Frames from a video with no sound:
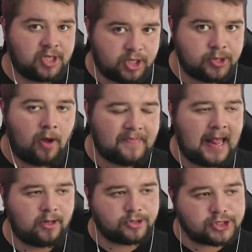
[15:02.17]
it's not
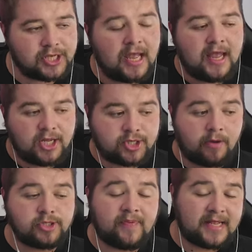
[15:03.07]
balanced. It's
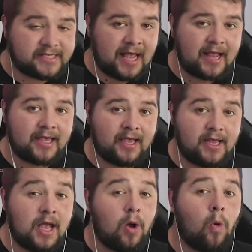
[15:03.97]
going to be
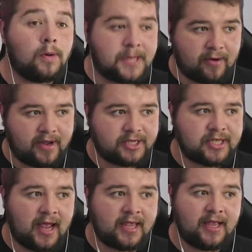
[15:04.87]
attacking or very
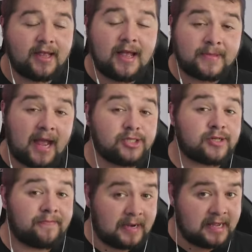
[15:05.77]
attacking. That is
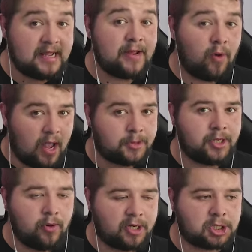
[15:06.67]
completely whatever
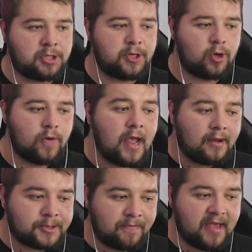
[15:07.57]
you wish to do.
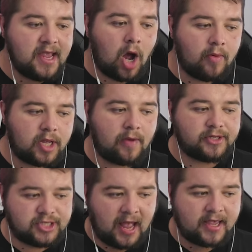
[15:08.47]
For me, I would go
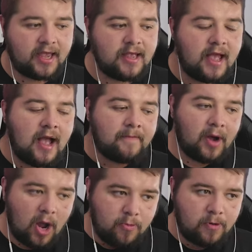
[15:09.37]
attacking, but
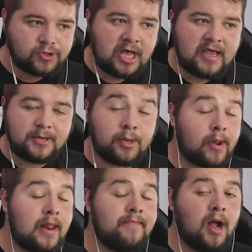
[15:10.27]
I will say if you're
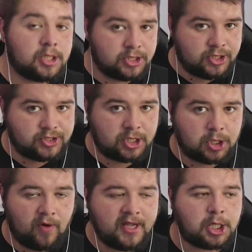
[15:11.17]
in an emergency
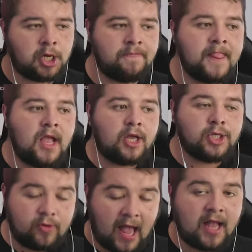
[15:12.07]
situation,
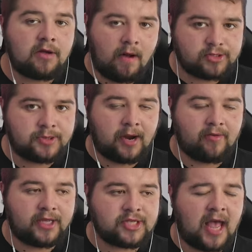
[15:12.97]
you can go up to
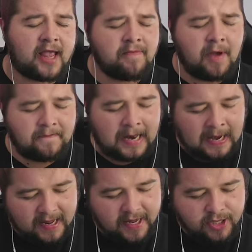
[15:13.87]
very attacking, but
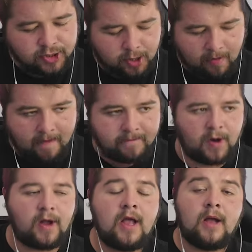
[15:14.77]
please
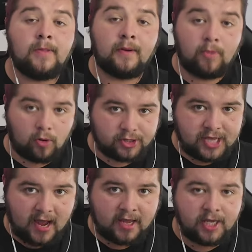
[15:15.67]
remember, the more
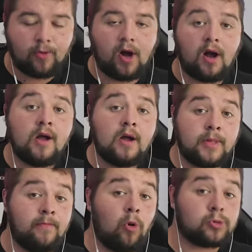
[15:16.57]
attacking you are, the
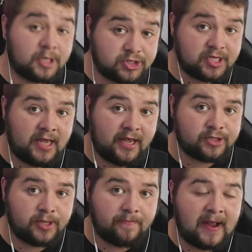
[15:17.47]
more risky it is
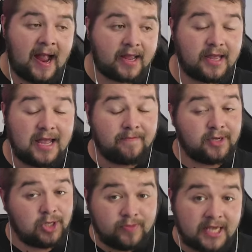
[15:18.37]
at the back. But
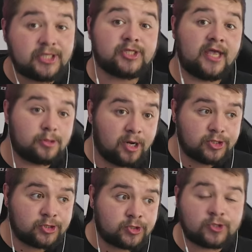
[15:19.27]
you need to take
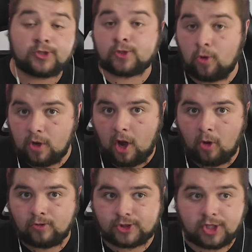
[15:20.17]
risks to score
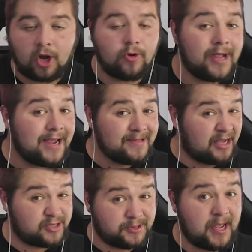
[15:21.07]
goals, so
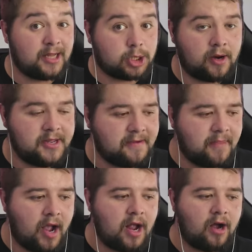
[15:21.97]
that's a fair trade in
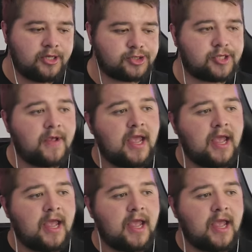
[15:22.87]
my eyes.